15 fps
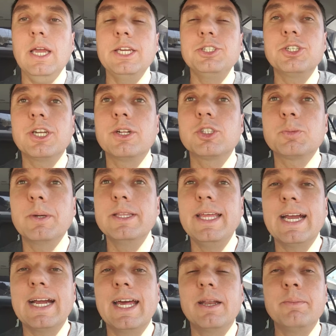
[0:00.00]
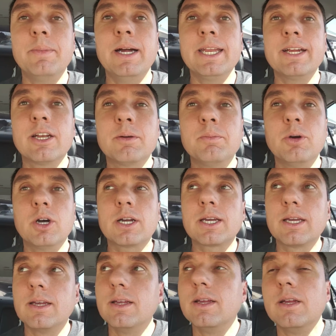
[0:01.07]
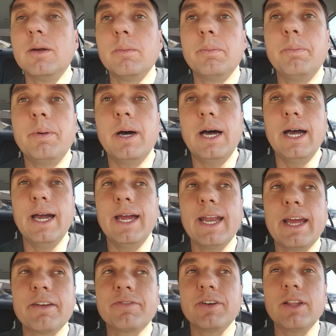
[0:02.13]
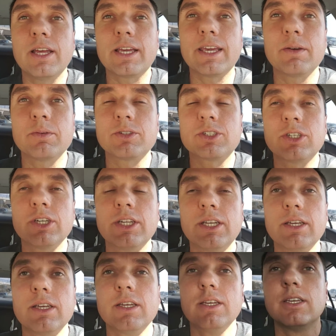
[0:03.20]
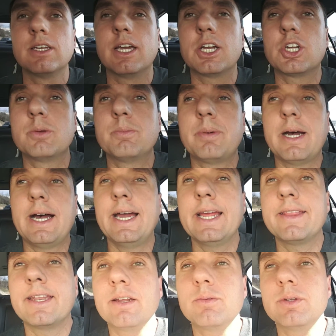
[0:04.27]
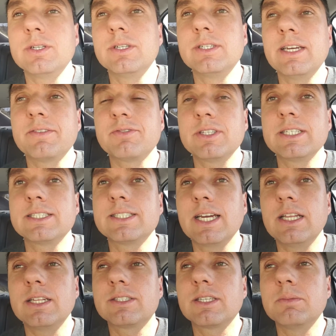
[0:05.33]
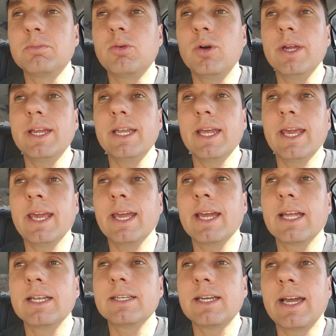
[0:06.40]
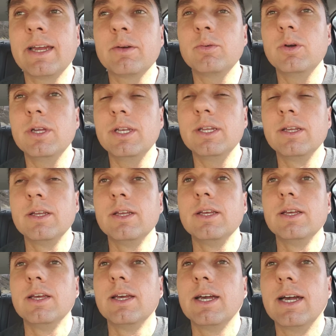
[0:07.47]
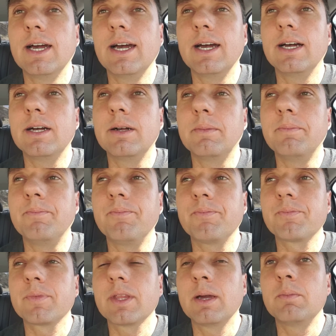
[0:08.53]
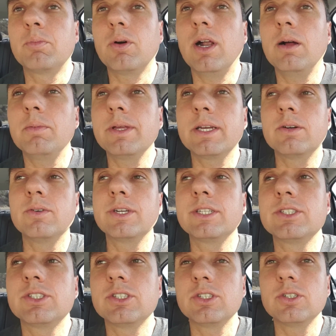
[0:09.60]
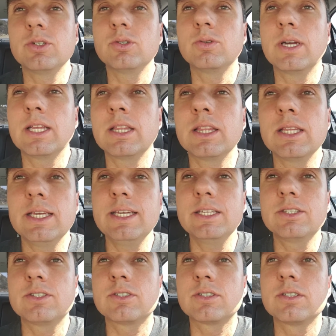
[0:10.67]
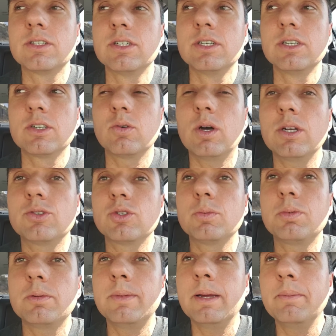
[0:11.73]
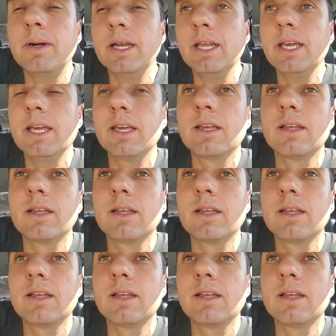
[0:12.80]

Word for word: I usually don't spend that kind of money on a book, but I felt like it was good, a good buy that it would definitely sell at some point, and I would. Um, I'm probably going to at least quadruple my money,